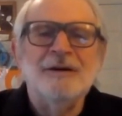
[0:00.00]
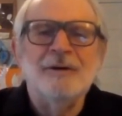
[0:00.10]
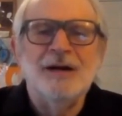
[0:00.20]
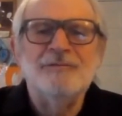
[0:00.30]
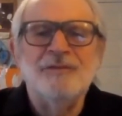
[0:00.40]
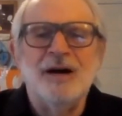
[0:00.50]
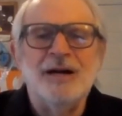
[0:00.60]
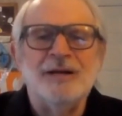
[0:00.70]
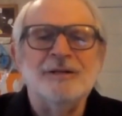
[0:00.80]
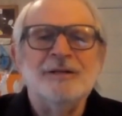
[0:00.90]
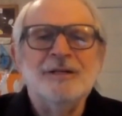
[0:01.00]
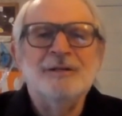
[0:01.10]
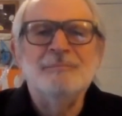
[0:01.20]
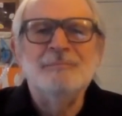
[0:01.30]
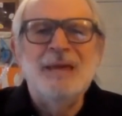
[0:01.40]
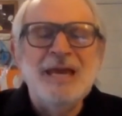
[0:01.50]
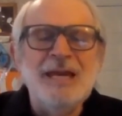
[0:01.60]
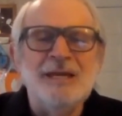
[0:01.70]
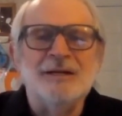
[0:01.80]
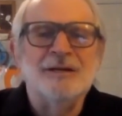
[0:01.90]
on fire
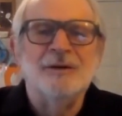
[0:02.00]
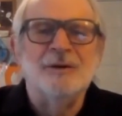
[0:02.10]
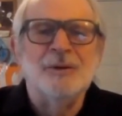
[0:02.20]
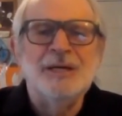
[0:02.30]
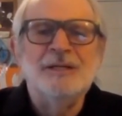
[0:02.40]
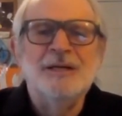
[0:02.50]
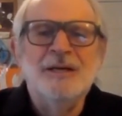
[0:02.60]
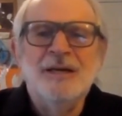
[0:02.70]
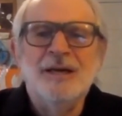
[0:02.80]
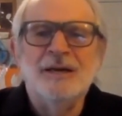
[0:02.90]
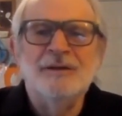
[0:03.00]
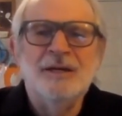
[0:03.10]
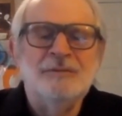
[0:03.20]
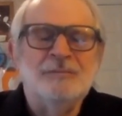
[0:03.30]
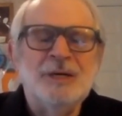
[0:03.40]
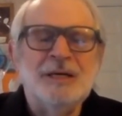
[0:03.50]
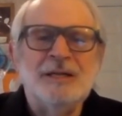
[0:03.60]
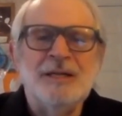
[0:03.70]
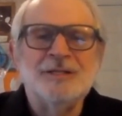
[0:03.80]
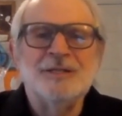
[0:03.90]
mania going, and really
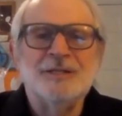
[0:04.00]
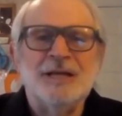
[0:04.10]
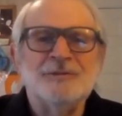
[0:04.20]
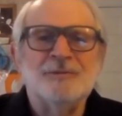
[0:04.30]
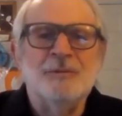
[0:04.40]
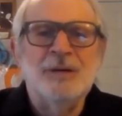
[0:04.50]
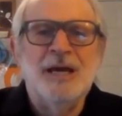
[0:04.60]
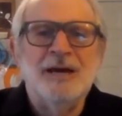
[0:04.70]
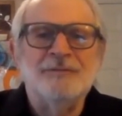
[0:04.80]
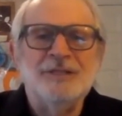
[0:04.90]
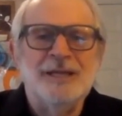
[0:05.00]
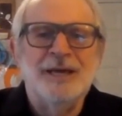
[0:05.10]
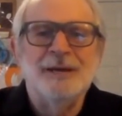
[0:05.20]
that's what we have today.